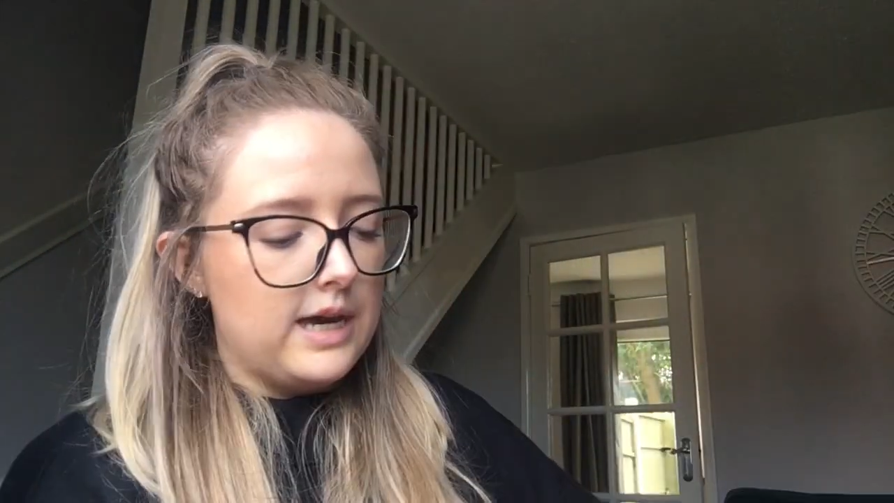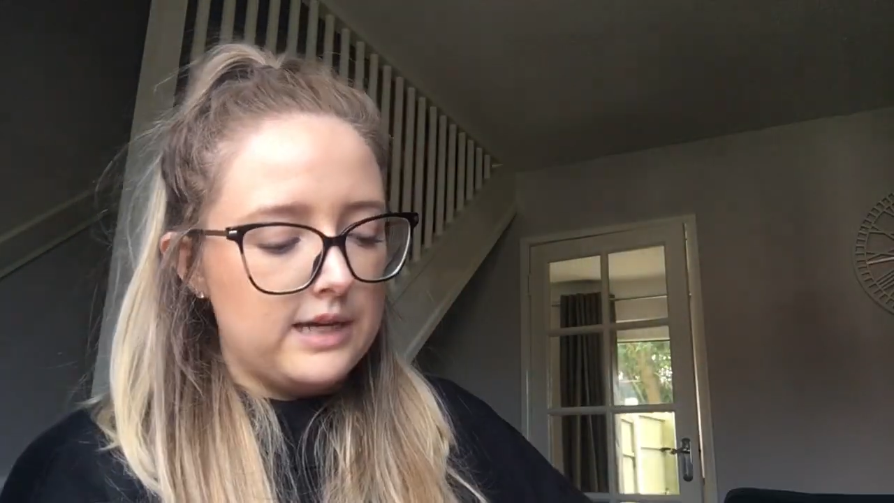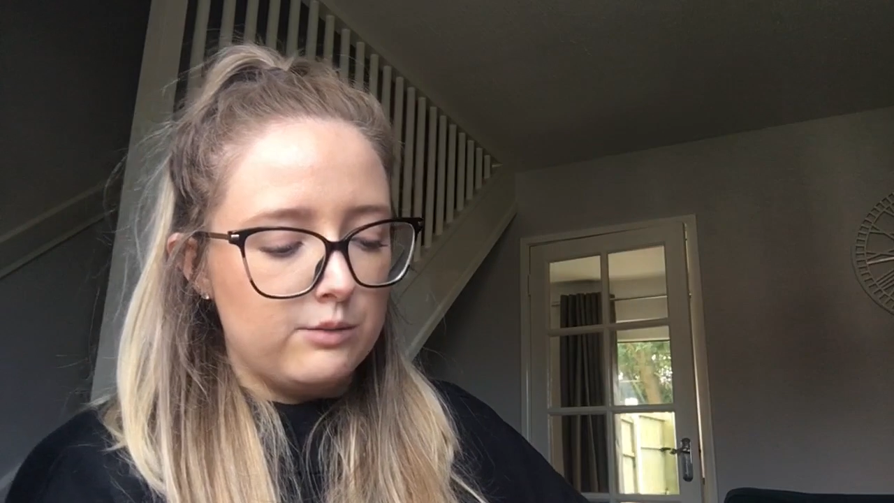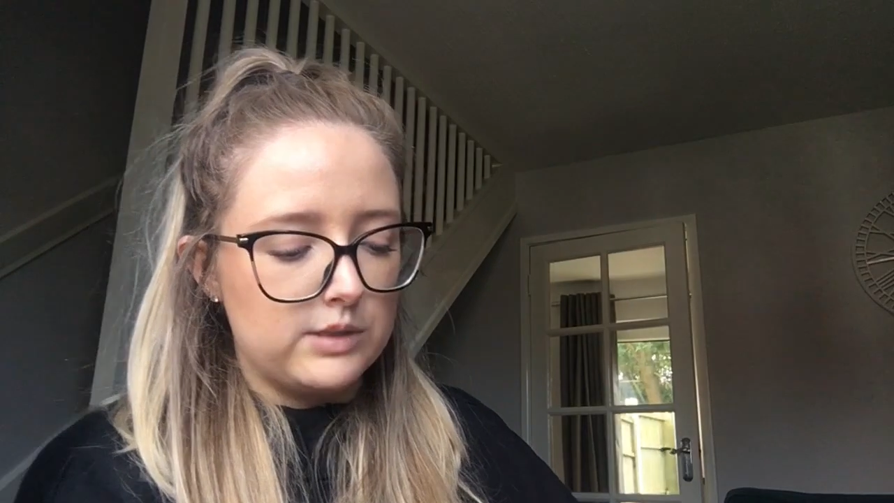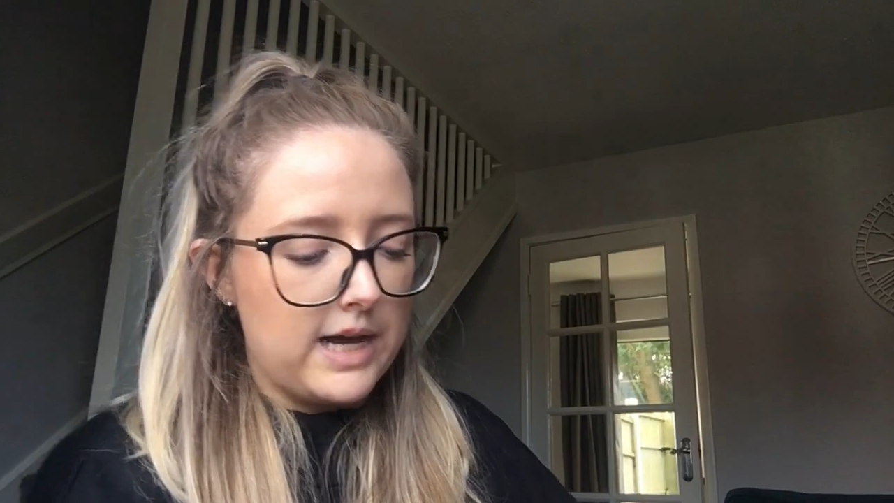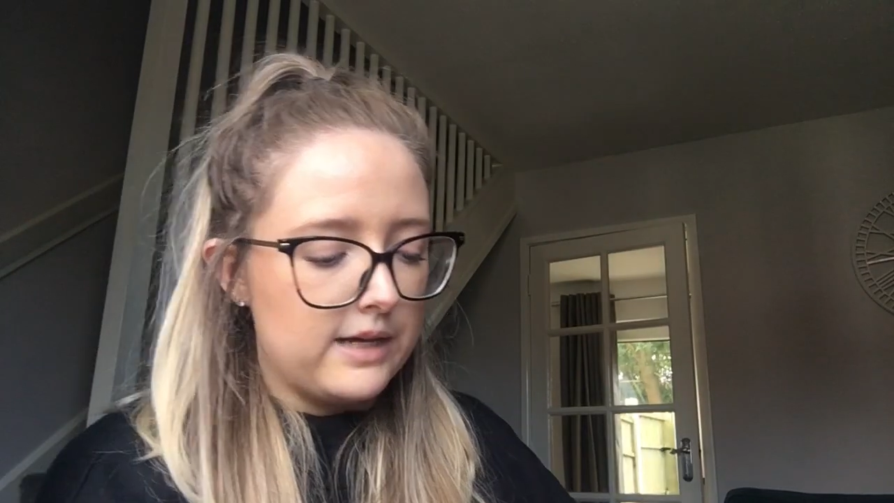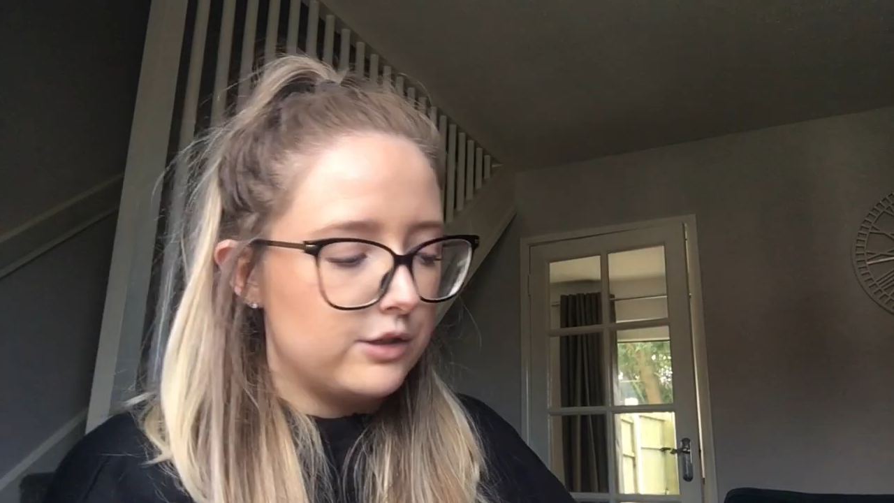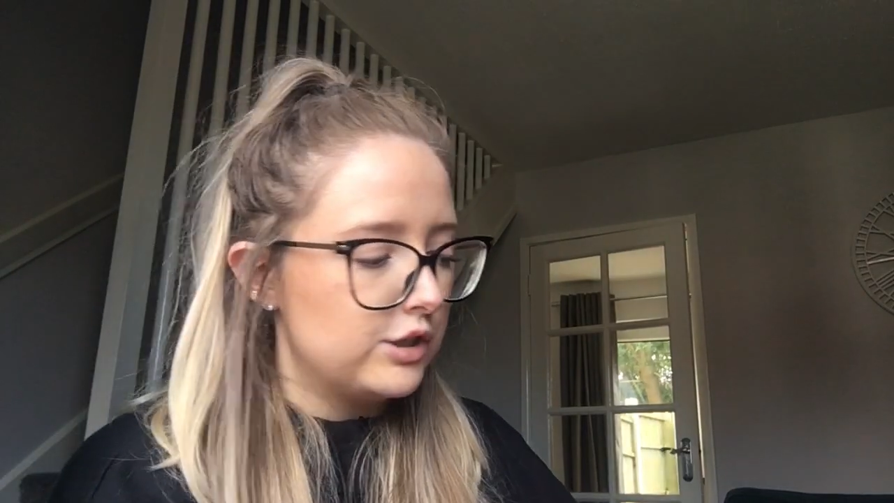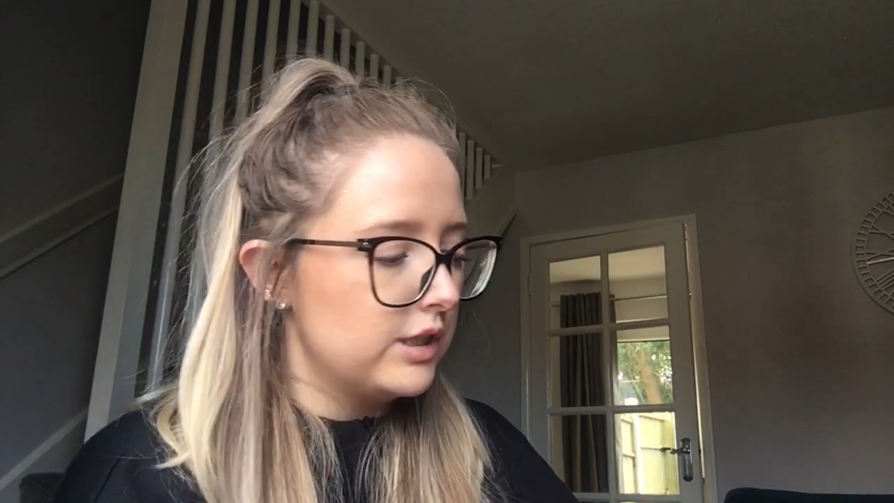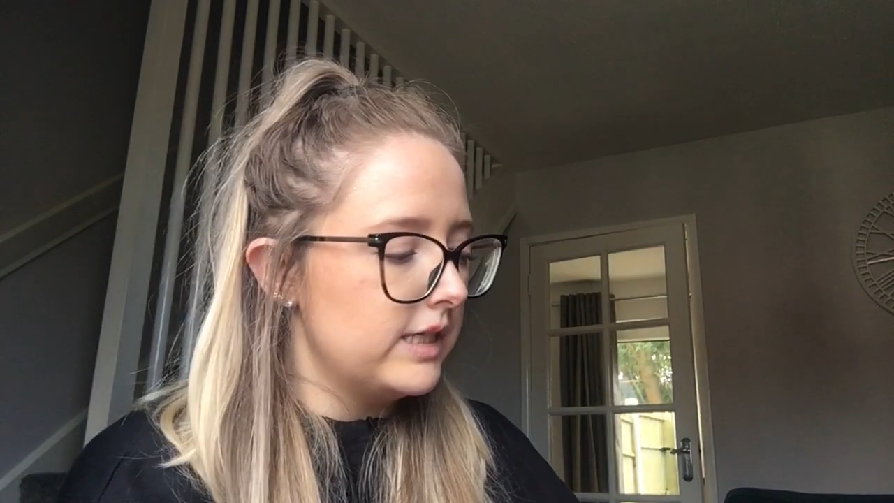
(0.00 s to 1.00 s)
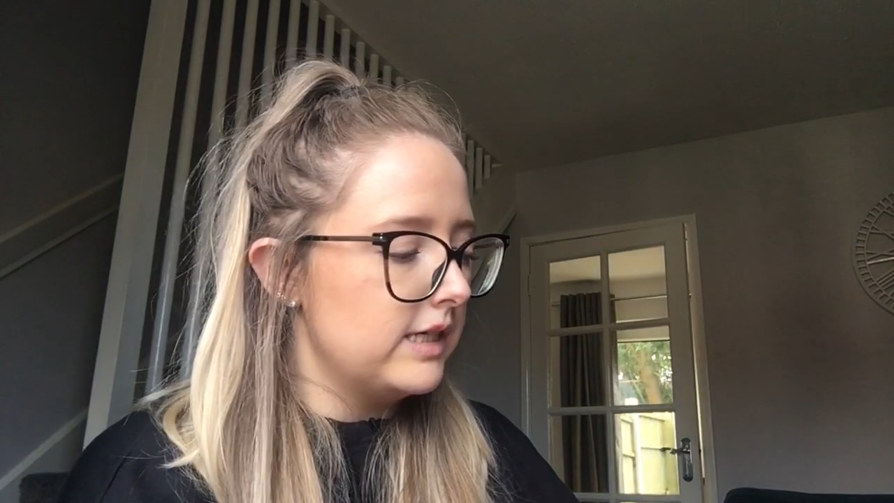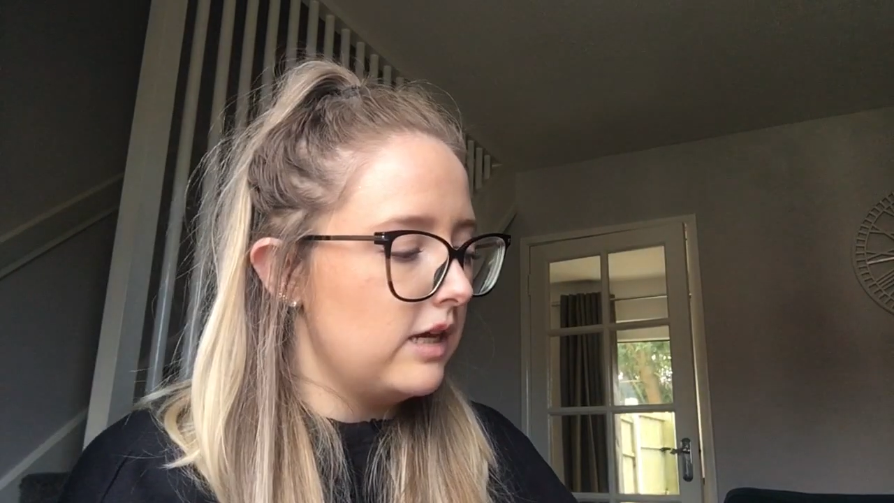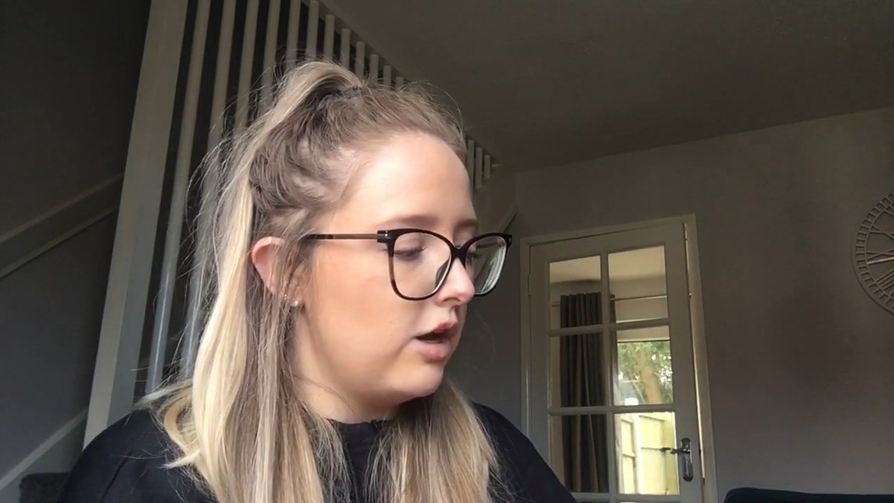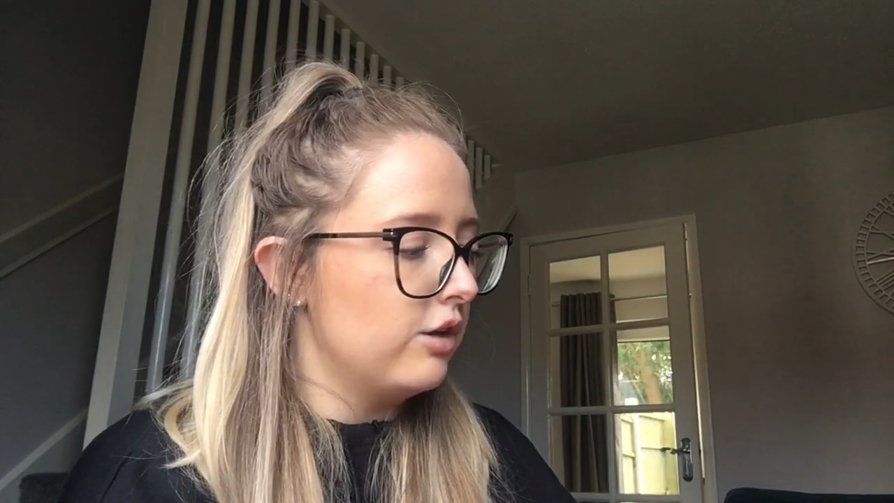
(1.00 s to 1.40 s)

and it was actually